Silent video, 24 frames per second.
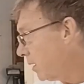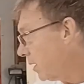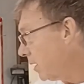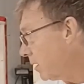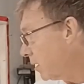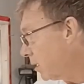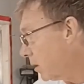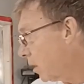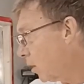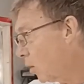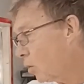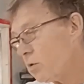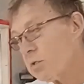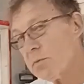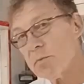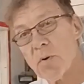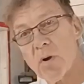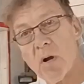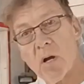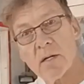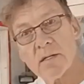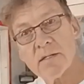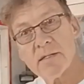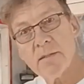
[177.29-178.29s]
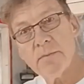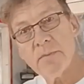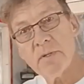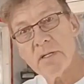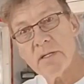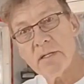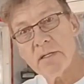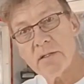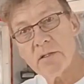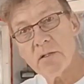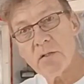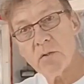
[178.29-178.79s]
in close
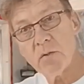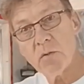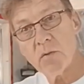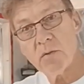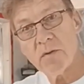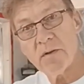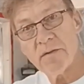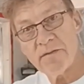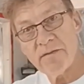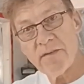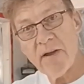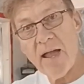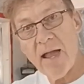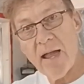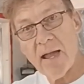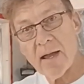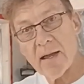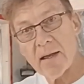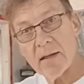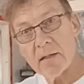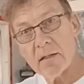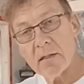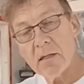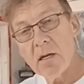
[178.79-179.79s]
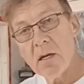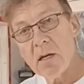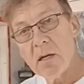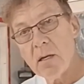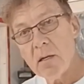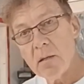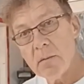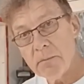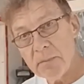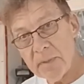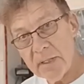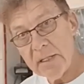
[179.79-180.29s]
proximity to the fan
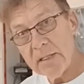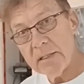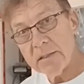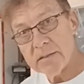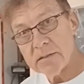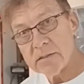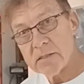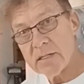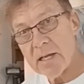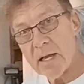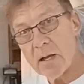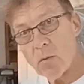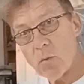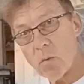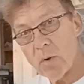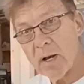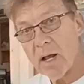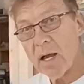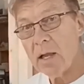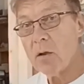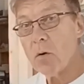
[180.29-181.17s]
means that when I